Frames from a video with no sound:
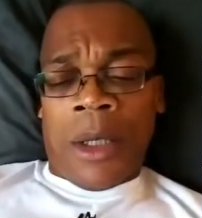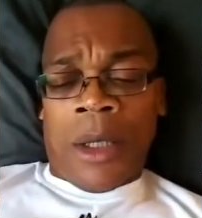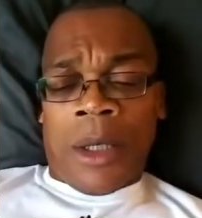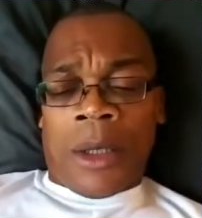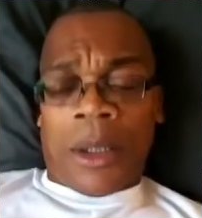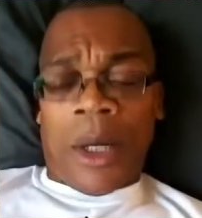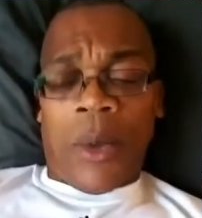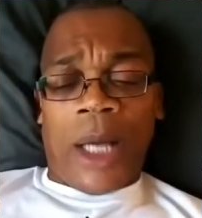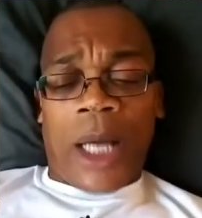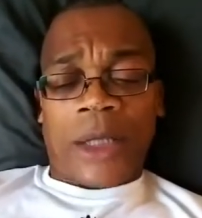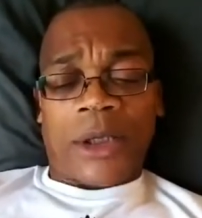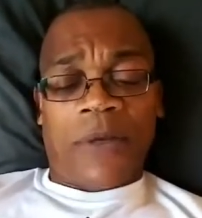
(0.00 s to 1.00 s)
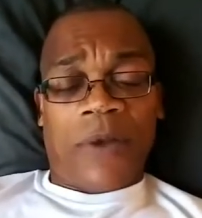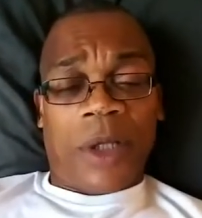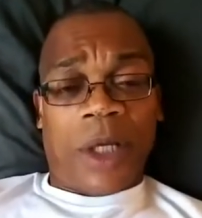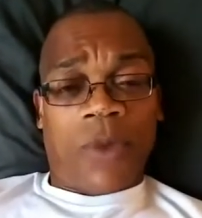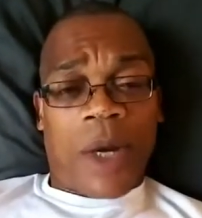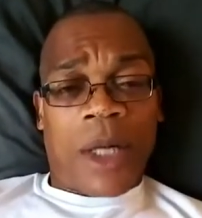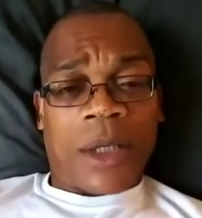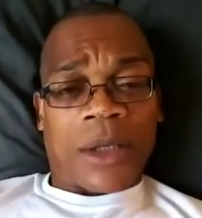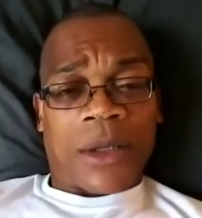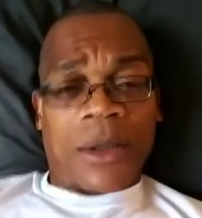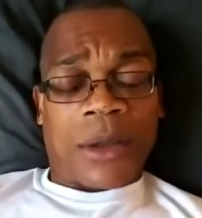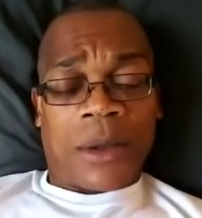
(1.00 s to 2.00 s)
Now we got civil
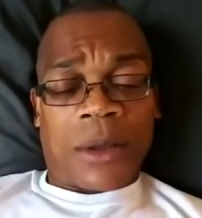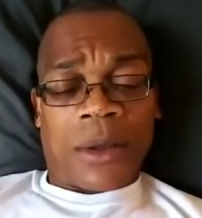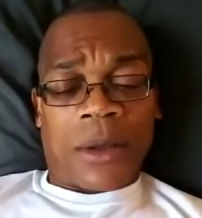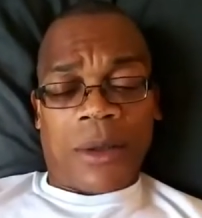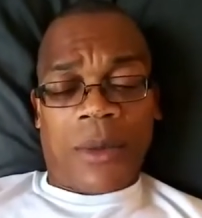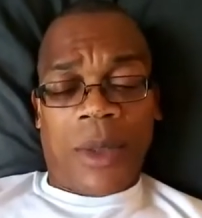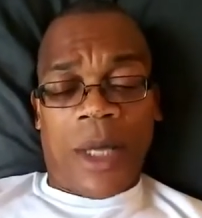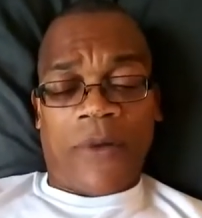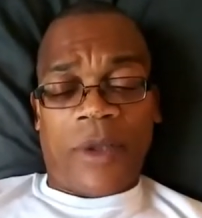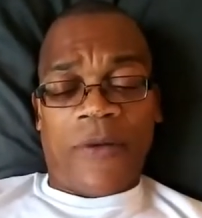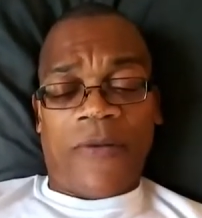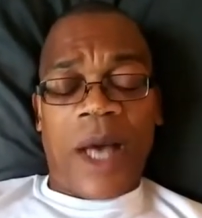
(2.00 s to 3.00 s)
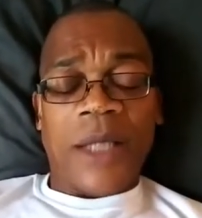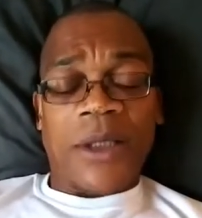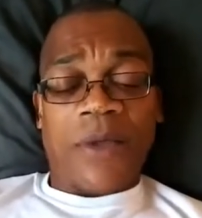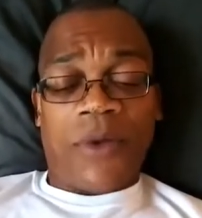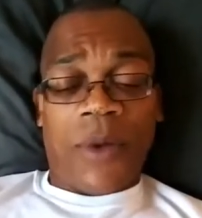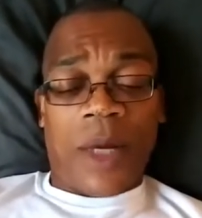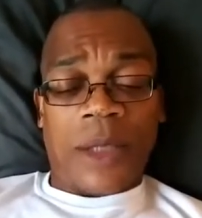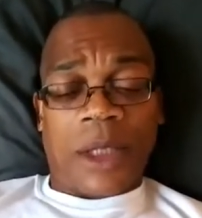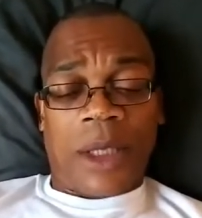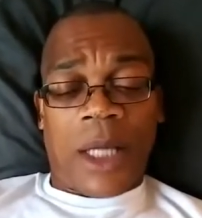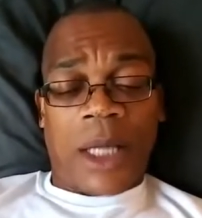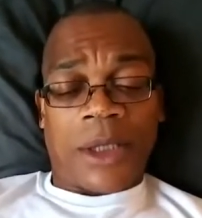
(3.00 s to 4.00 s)
unrest. We have a divisive U.S.
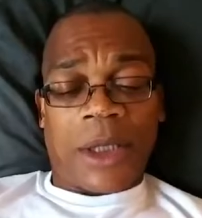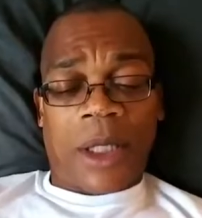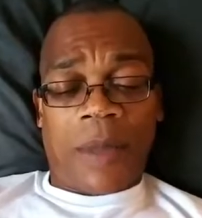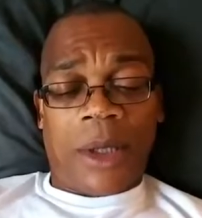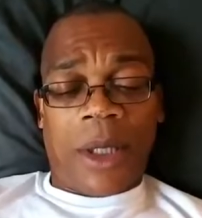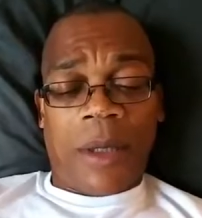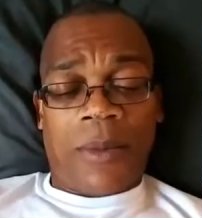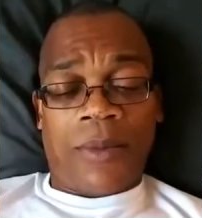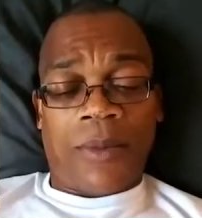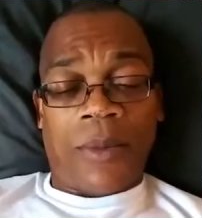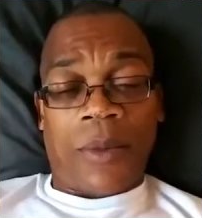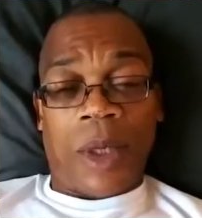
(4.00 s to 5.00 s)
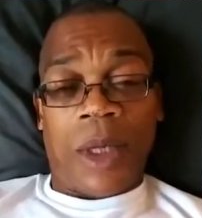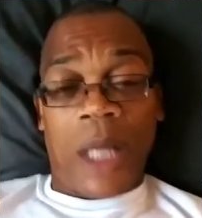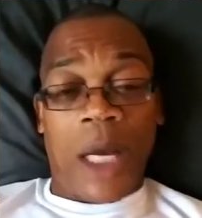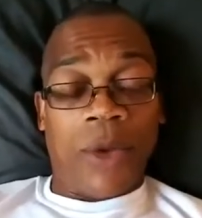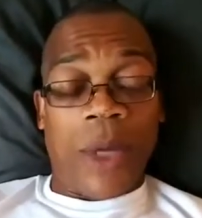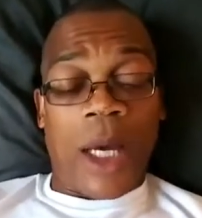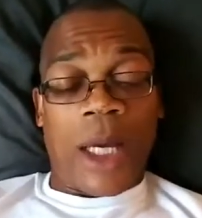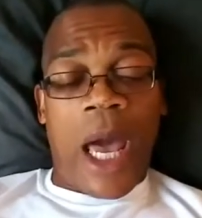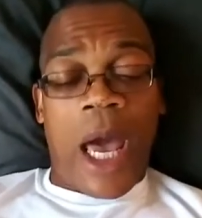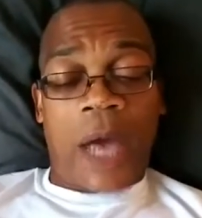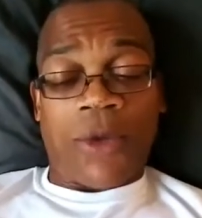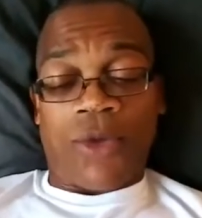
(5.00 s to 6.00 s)
election coming up. And now you got an
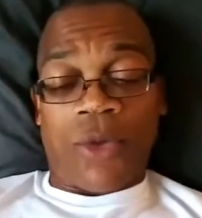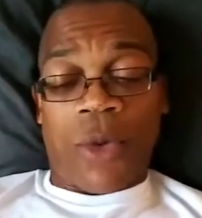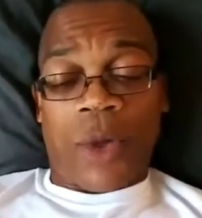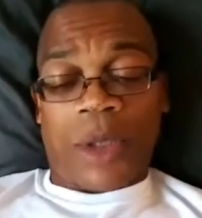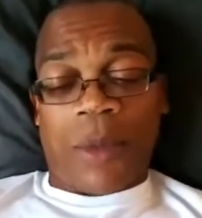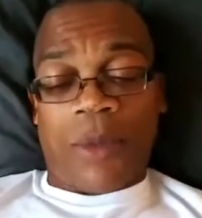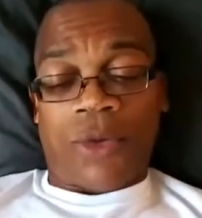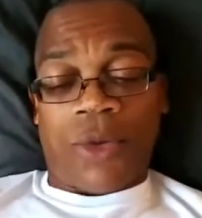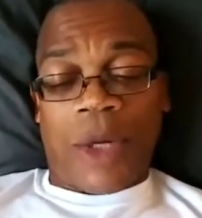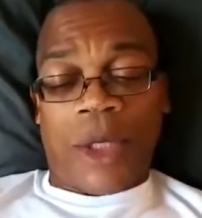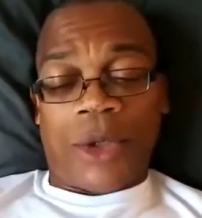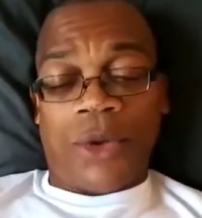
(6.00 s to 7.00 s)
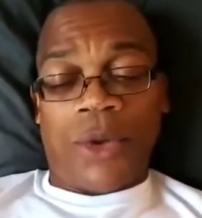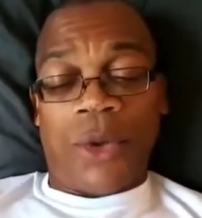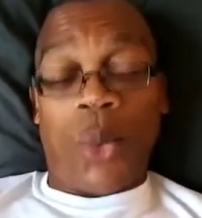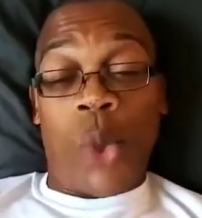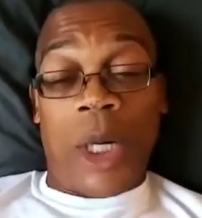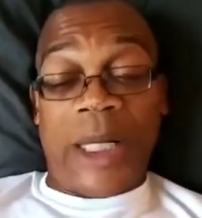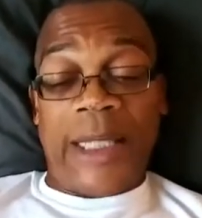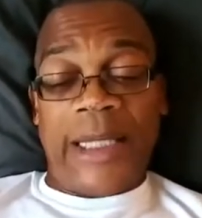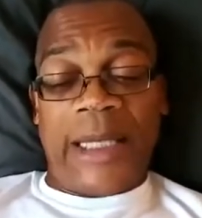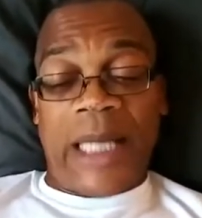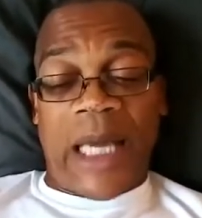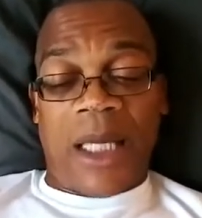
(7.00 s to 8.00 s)
asteroid coming straight to you one
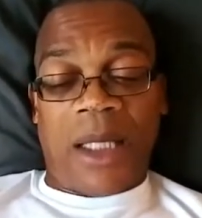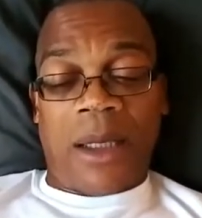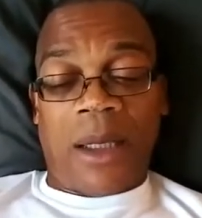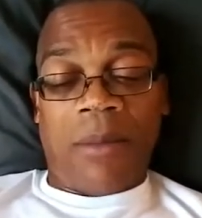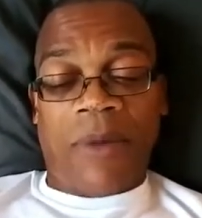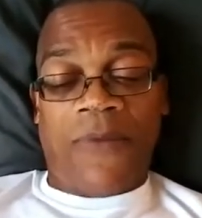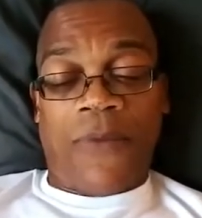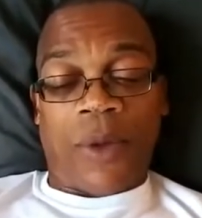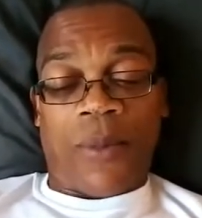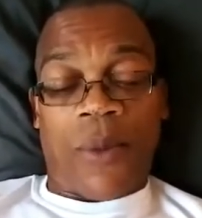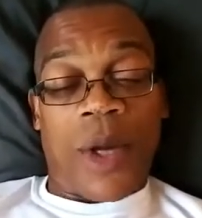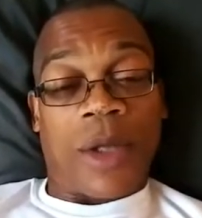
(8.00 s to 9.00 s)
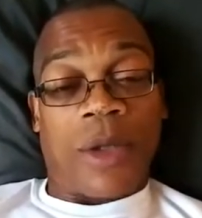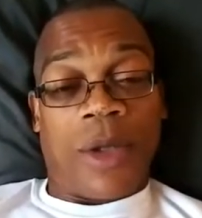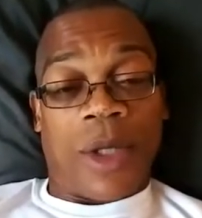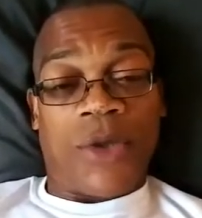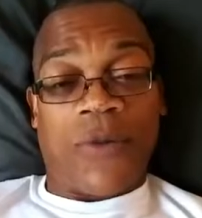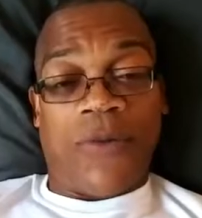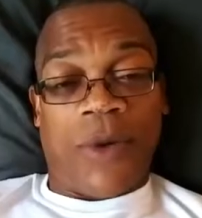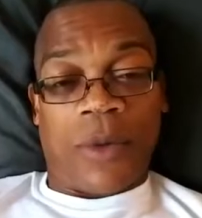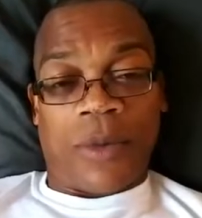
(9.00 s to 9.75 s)
day before the presidential vote.